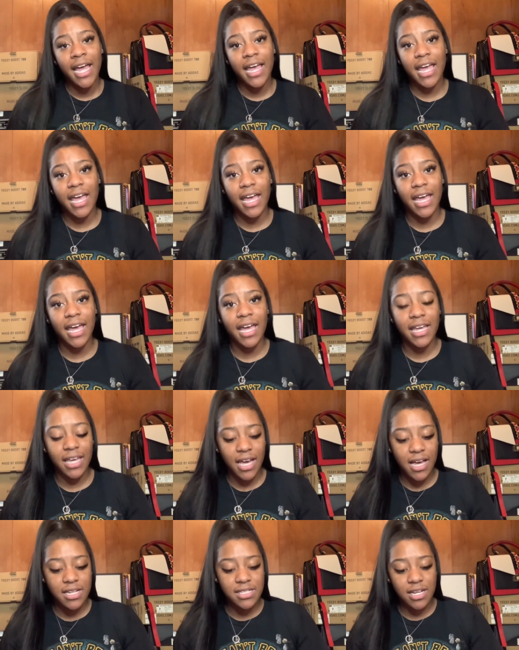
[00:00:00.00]
And
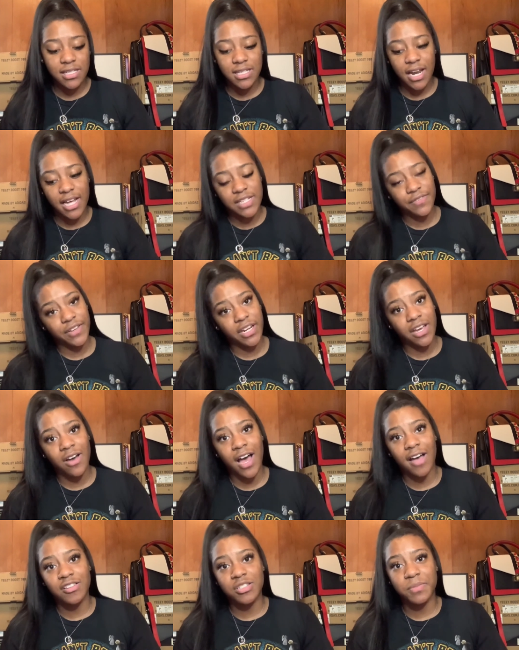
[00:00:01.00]
yeah, so today's video,
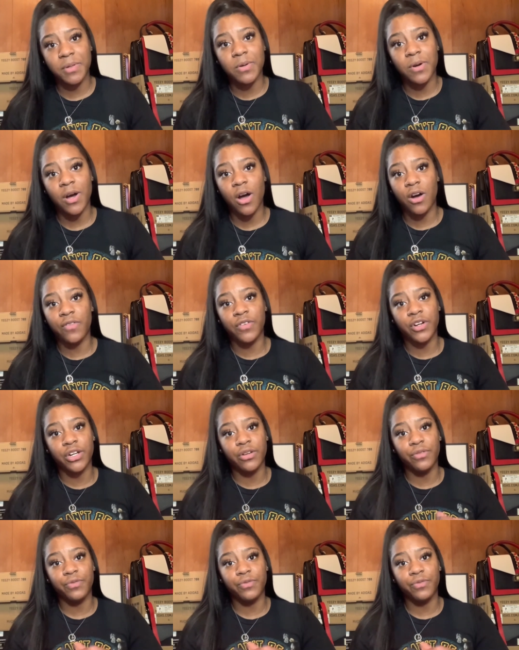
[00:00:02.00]
I'll just be going over the